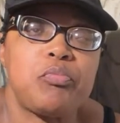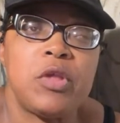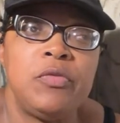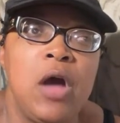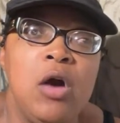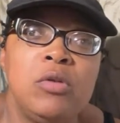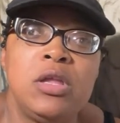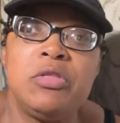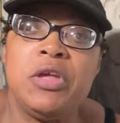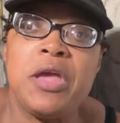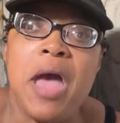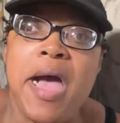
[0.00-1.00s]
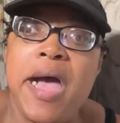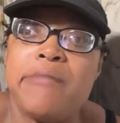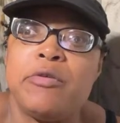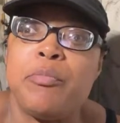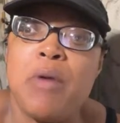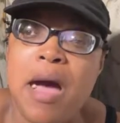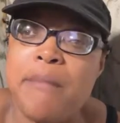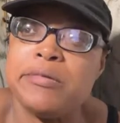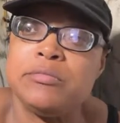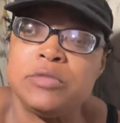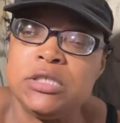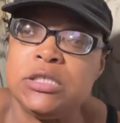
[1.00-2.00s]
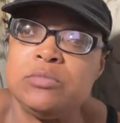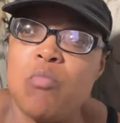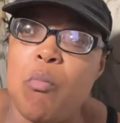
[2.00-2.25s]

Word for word: The only thing I have a problem with,